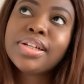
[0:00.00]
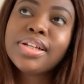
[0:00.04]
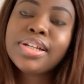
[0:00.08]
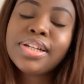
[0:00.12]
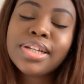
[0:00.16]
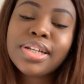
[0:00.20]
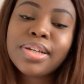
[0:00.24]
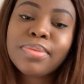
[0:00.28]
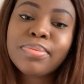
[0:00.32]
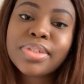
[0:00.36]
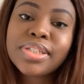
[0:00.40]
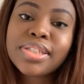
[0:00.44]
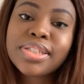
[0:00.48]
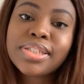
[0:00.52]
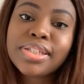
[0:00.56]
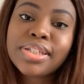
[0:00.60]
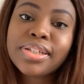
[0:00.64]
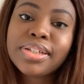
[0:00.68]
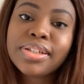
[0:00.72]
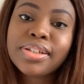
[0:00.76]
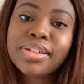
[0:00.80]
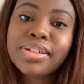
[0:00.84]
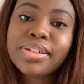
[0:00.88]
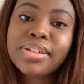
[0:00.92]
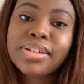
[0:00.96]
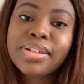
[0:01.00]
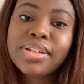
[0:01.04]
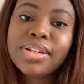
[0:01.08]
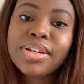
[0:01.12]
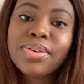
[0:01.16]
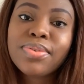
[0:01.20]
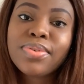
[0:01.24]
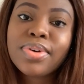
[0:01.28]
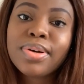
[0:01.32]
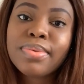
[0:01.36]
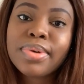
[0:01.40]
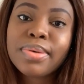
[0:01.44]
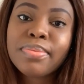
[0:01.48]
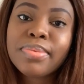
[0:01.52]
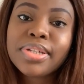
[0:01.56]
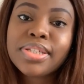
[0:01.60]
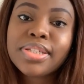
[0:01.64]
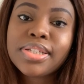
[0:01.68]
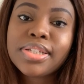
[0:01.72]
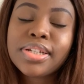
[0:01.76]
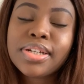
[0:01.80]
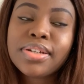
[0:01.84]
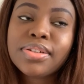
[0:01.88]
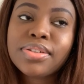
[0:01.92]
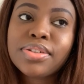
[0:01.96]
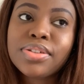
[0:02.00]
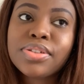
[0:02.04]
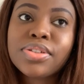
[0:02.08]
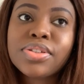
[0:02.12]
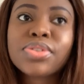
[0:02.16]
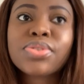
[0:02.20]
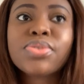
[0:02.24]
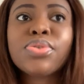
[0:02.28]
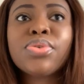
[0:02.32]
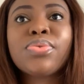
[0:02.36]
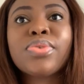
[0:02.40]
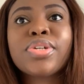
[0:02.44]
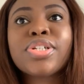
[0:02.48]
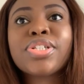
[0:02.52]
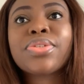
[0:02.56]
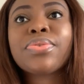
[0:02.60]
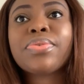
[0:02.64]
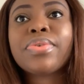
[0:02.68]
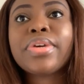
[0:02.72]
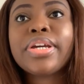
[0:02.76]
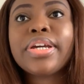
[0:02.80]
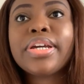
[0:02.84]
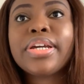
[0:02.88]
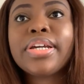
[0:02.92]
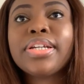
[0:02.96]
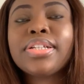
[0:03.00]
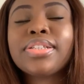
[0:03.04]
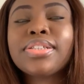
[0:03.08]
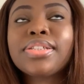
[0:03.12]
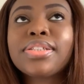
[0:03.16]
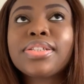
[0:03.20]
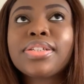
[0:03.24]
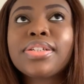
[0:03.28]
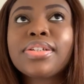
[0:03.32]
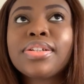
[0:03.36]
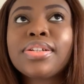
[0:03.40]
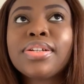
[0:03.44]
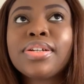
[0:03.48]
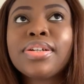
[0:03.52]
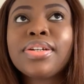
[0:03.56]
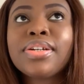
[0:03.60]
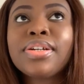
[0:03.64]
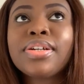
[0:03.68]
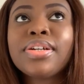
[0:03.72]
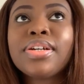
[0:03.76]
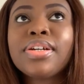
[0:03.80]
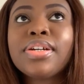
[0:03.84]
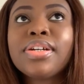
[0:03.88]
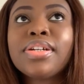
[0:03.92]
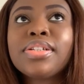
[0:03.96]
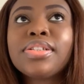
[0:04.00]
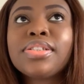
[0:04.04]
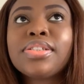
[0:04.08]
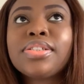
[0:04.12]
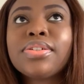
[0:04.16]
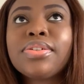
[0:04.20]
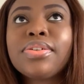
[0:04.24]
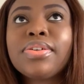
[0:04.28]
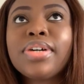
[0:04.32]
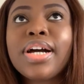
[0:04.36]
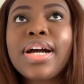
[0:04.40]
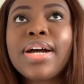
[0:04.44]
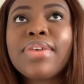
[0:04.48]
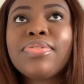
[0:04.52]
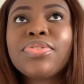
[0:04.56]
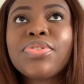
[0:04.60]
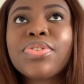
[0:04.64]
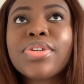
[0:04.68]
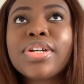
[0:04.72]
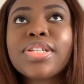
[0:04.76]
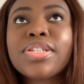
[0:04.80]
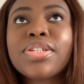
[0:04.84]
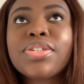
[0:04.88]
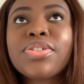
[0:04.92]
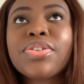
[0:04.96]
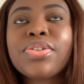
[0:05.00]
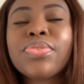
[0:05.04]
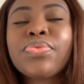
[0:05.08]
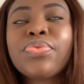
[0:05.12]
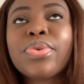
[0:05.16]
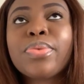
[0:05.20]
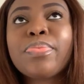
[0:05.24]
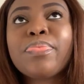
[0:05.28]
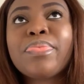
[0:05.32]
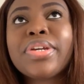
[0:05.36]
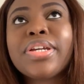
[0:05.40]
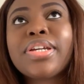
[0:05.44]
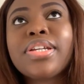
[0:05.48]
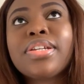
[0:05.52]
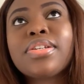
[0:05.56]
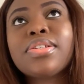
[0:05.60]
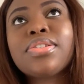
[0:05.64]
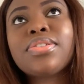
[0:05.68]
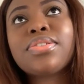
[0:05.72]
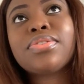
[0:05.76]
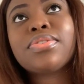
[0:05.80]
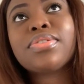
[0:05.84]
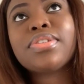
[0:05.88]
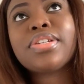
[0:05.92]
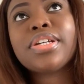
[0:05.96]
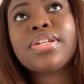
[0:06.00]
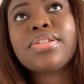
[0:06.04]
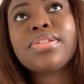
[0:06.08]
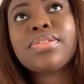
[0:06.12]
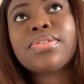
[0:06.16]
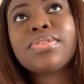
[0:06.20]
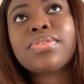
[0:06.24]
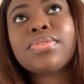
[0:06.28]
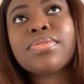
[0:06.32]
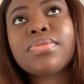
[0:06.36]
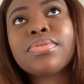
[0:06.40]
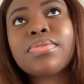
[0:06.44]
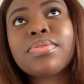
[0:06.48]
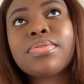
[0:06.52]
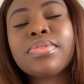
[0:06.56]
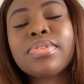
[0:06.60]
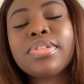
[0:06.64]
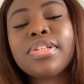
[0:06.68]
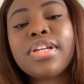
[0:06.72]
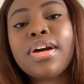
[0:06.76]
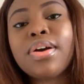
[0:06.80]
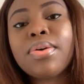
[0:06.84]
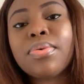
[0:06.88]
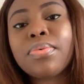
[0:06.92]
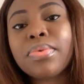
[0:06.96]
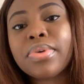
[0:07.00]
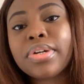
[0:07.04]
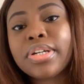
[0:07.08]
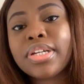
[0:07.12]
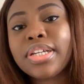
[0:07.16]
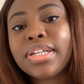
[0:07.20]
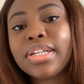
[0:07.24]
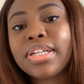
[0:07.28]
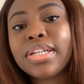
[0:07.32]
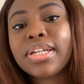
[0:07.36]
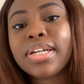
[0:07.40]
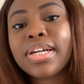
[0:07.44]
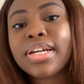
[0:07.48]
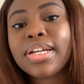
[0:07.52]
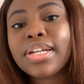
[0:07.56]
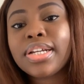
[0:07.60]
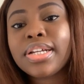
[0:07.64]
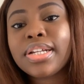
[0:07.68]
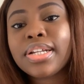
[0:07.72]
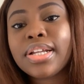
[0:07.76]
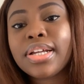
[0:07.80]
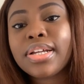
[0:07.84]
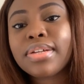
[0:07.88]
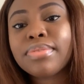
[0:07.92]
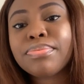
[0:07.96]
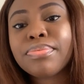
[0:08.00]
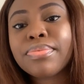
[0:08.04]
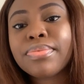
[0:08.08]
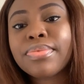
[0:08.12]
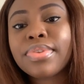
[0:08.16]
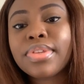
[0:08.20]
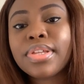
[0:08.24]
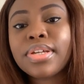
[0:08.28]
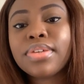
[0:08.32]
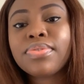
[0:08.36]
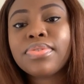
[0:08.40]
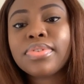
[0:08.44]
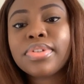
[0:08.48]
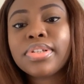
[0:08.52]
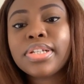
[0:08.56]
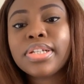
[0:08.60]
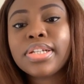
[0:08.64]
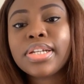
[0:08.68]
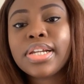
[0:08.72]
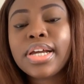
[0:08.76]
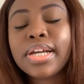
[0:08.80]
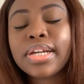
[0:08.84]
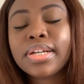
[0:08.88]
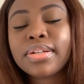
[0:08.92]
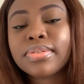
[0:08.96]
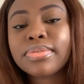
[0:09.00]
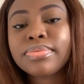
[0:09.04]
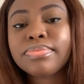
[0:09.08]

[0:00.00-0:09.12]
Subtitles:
Let me see. What am I missing out on? School was great. So I've transitioned from being a student to now working in Canada. Thankfully, like